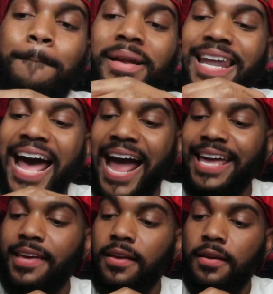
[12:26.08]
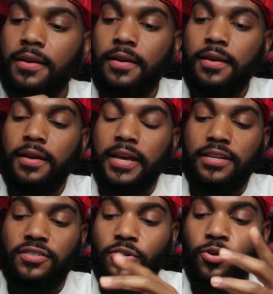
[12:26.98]
black
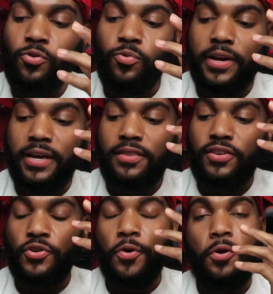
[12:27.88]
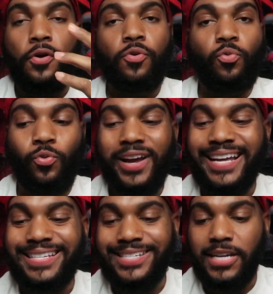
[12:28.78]
insole with your
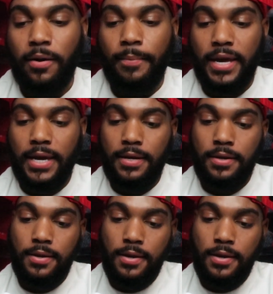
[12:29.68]
red Jumpman,